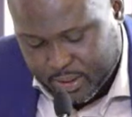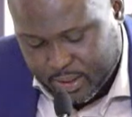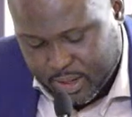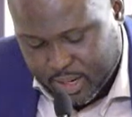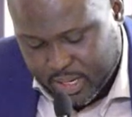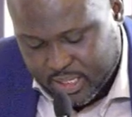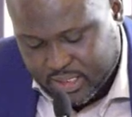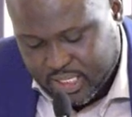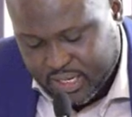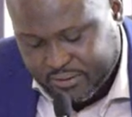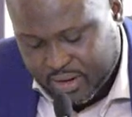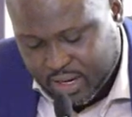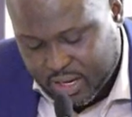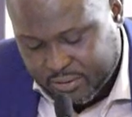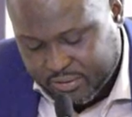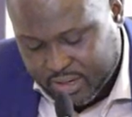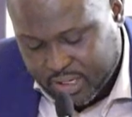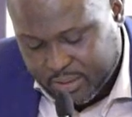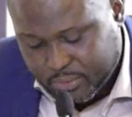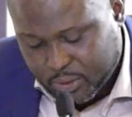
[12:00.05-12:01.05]
and is
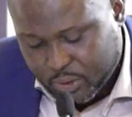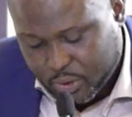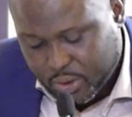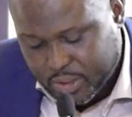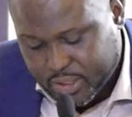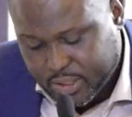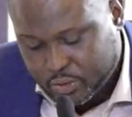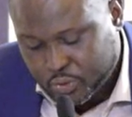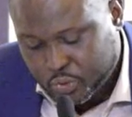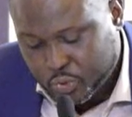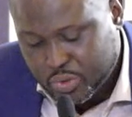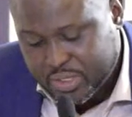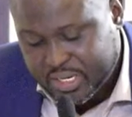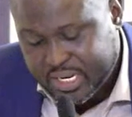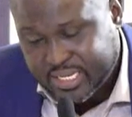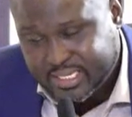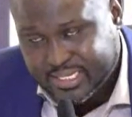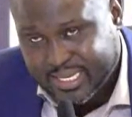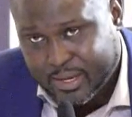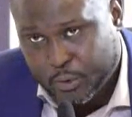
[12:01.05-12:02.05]
available only 2
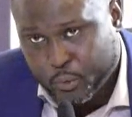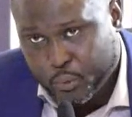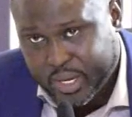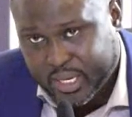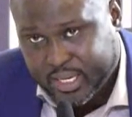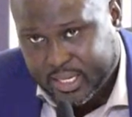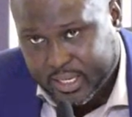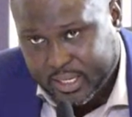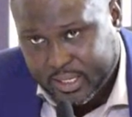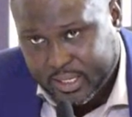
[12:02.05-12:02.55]
days a week.